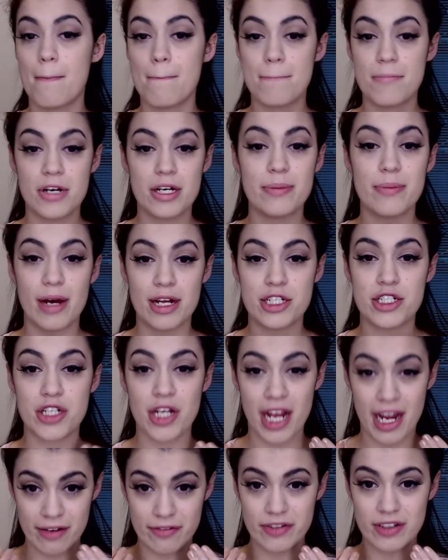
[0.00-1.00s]
Pretty much
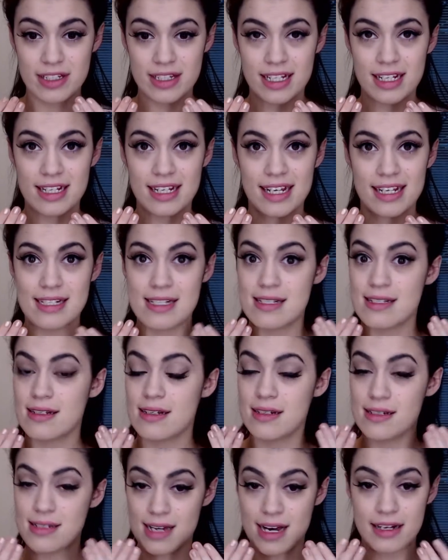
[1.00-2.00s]
everything is
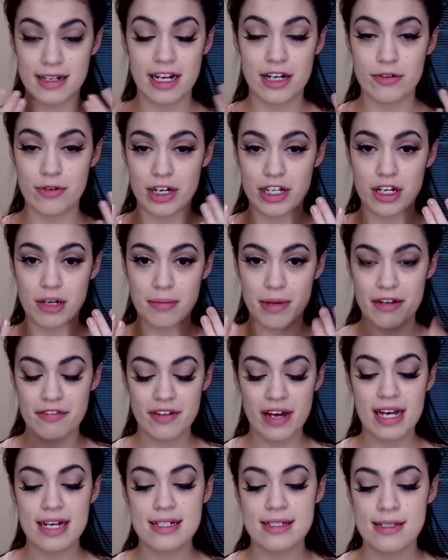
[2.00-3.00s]
done and ready on my
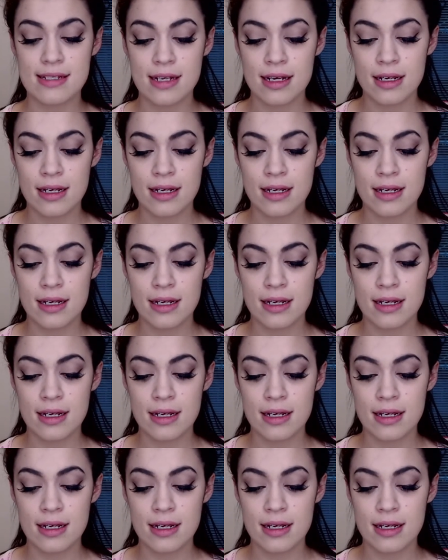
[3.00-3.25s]
face.